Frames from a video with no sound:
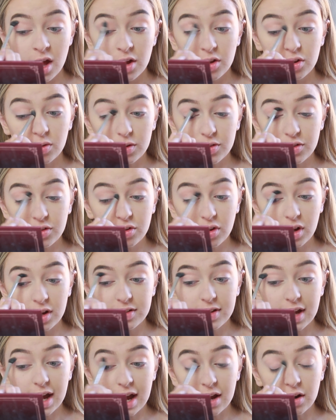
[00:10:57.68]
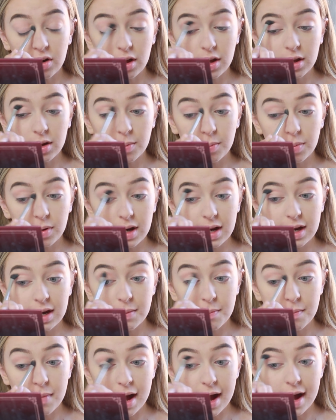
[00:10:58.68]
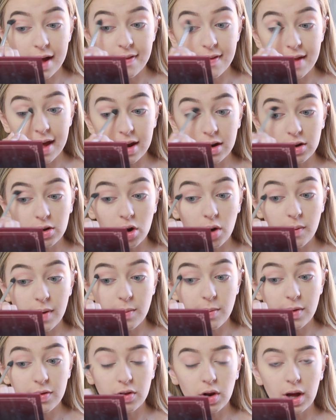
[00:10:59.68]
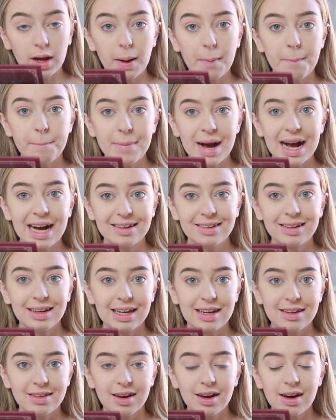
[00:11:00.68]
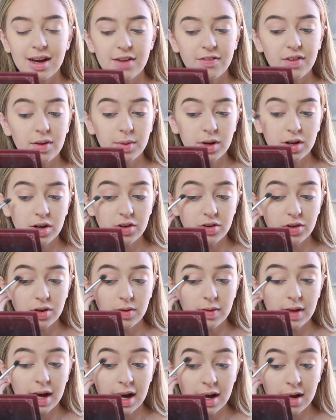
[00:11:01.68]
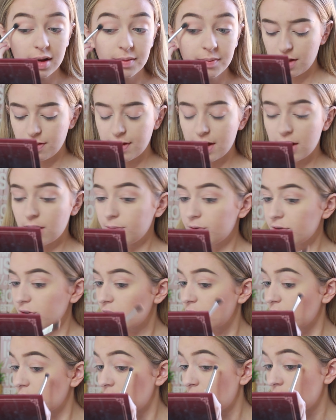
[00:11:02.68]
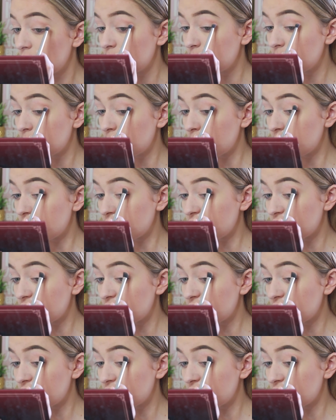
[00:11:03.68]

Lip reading: So I just like to add like completely matte and then go in with like mad glitter if I'm going to do that. Then I'm just going to go in with the